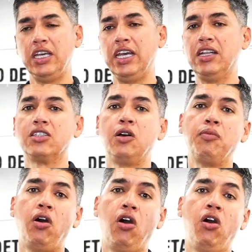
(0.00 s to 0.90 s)
Hit us
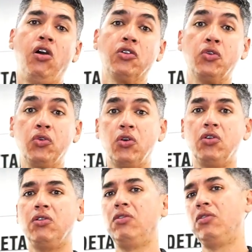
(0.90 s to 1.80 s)
up on
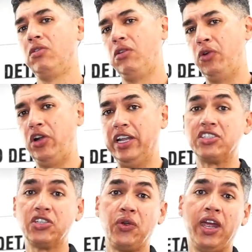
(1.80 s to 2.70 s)
Google or on
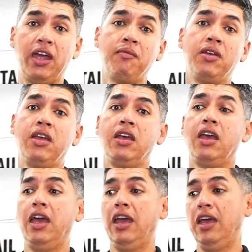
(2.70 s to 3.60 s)
Instagram,
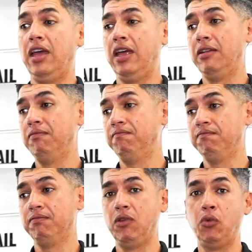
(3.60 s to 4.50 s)
and
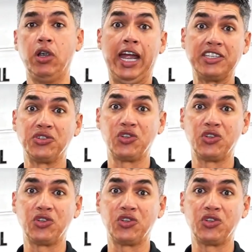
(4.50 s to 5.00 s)
we're at your